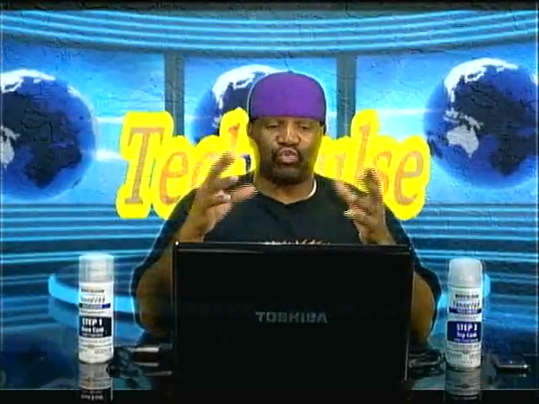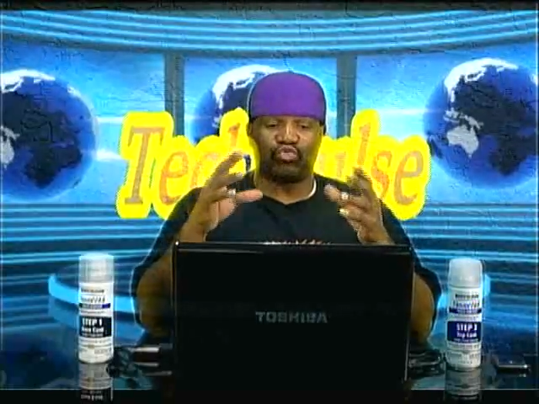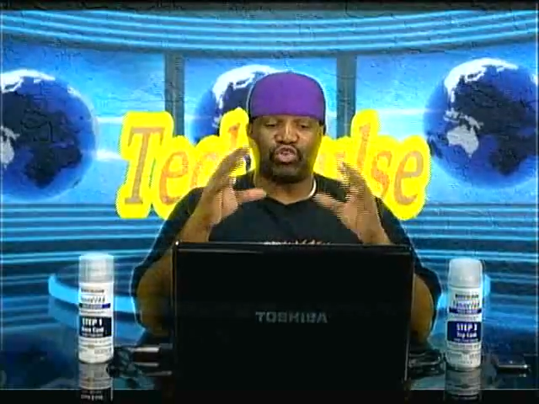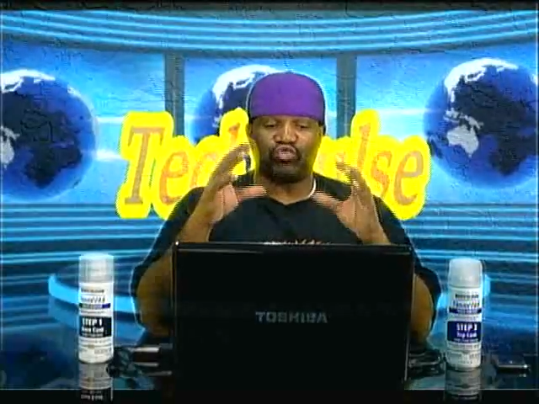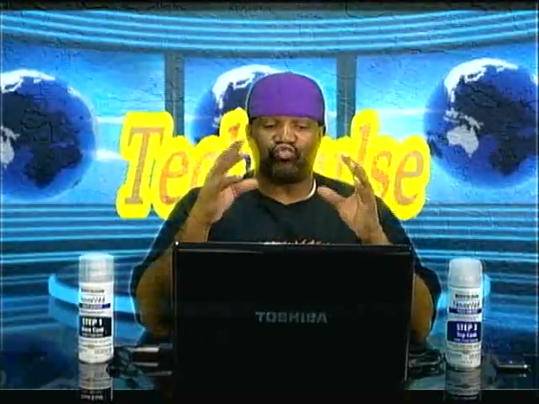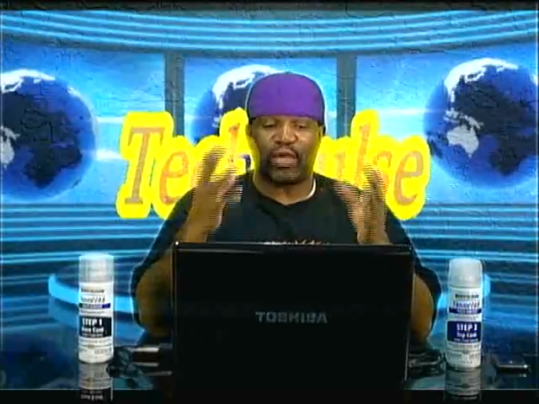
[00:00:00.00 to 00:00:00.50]

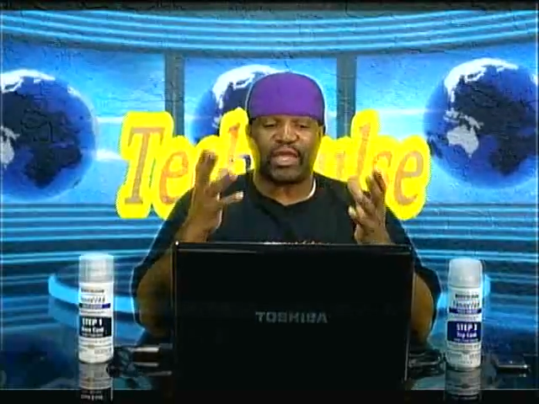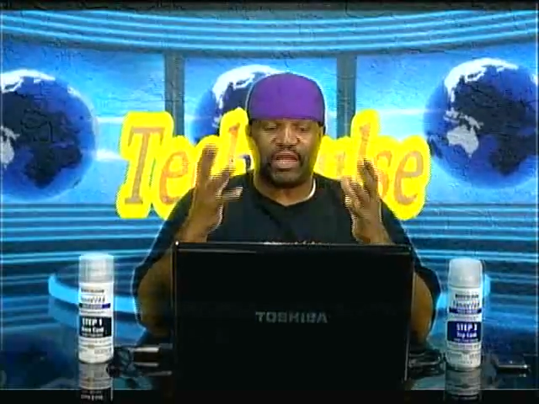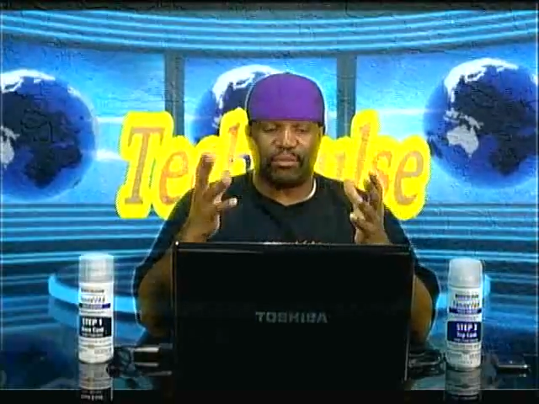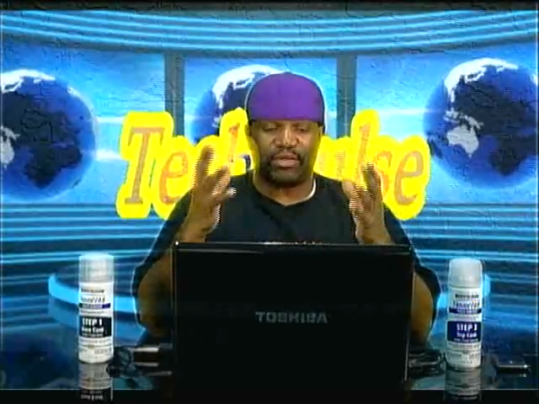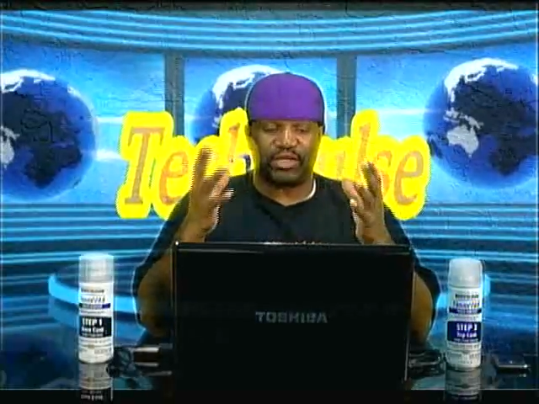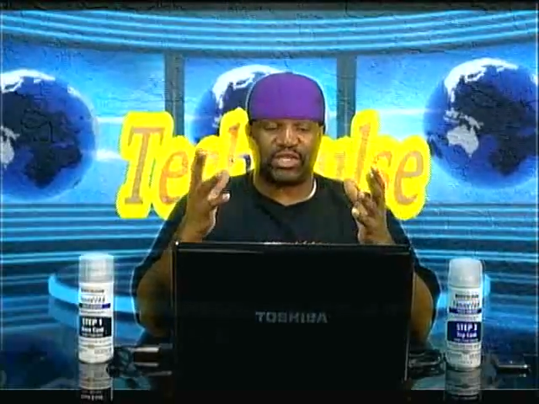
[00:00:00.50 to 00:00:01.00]
Just
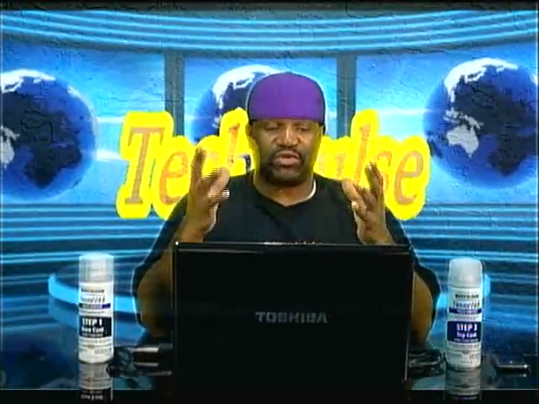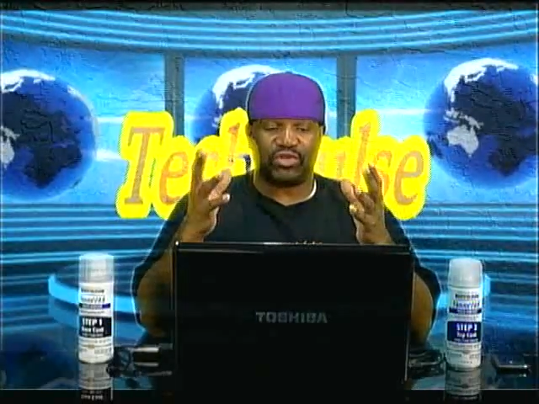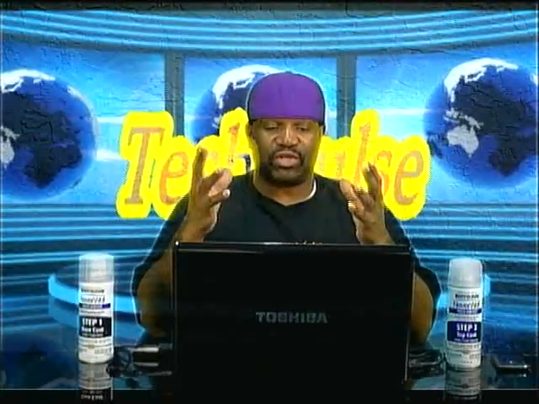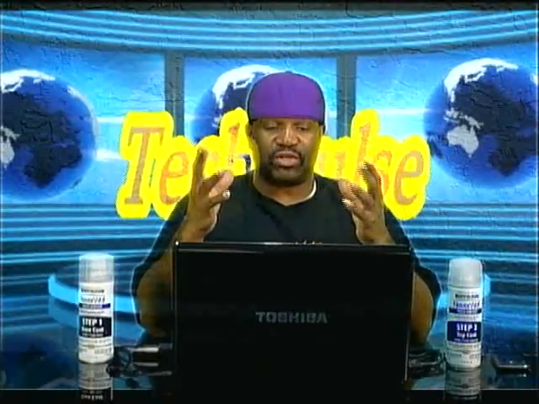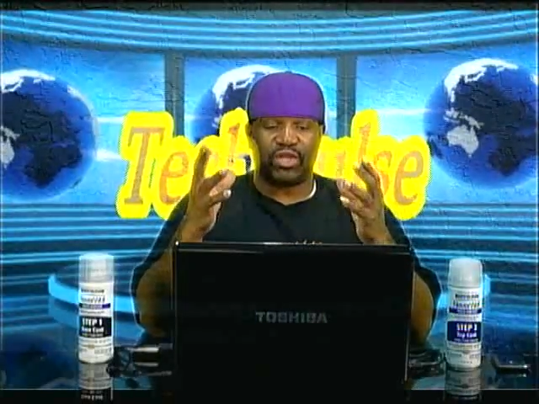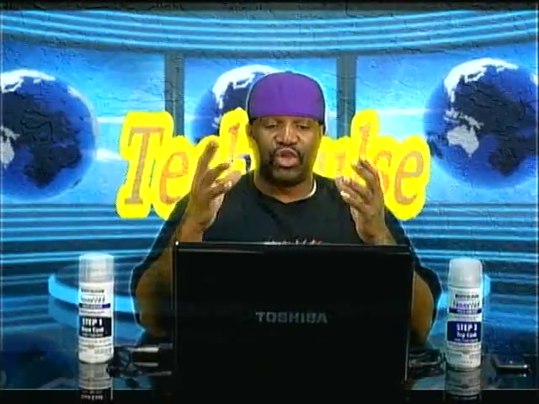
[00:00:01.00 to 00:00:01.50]
regular
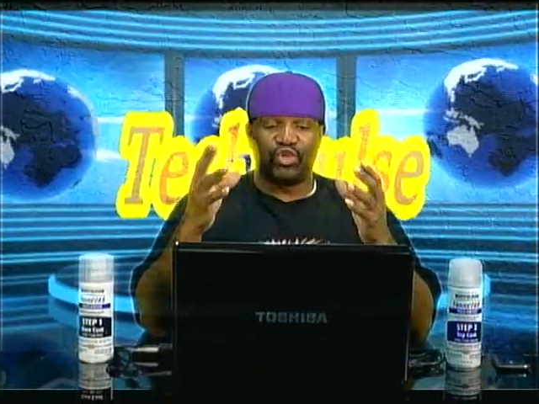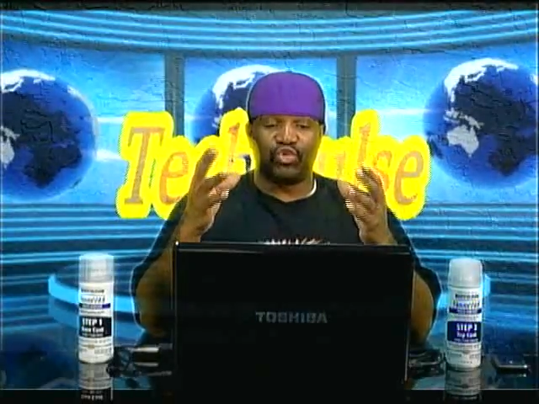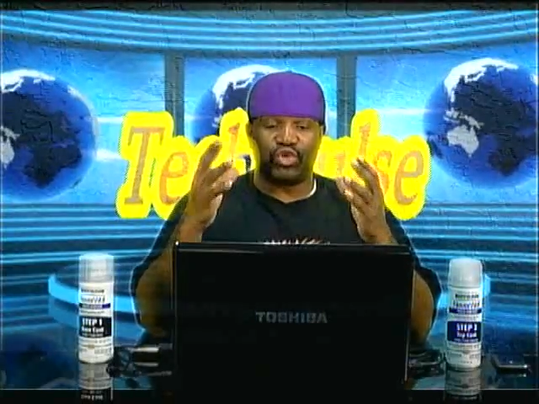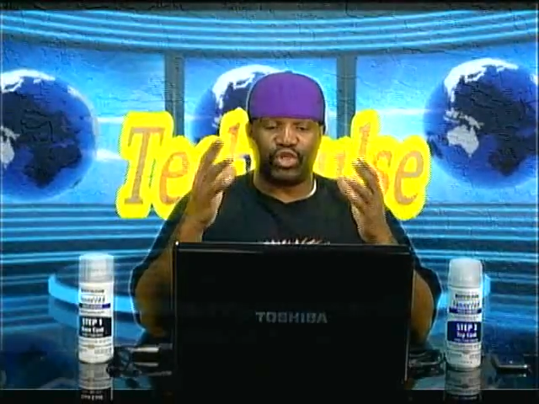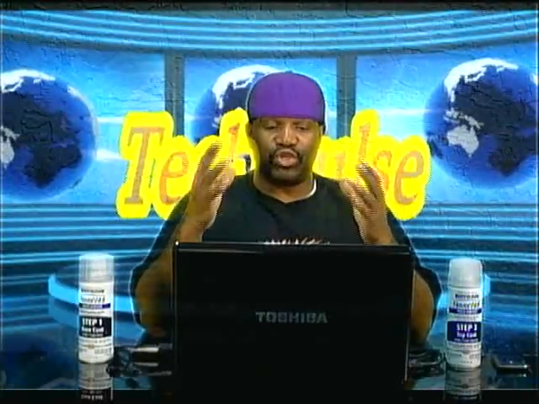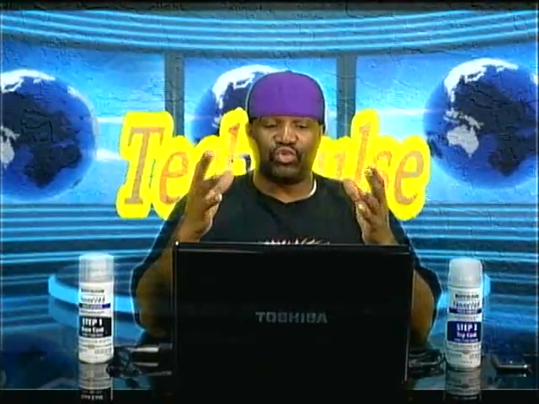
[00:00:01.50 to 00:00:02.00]
material you
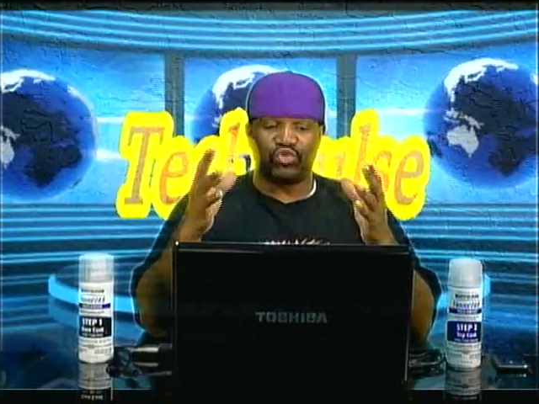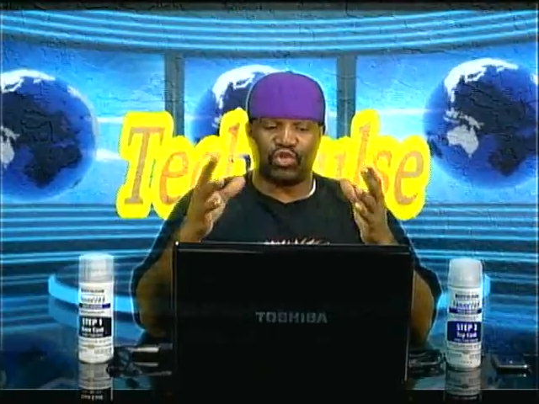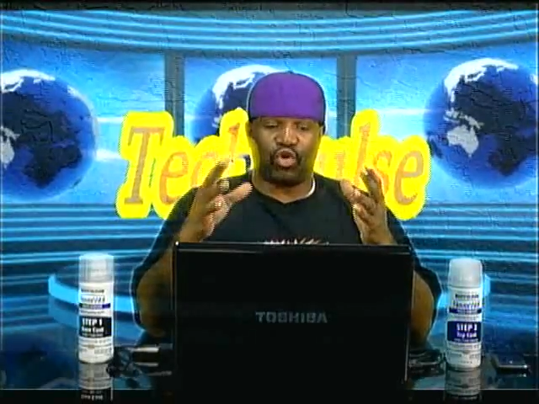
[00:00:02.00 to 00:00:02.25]
can use,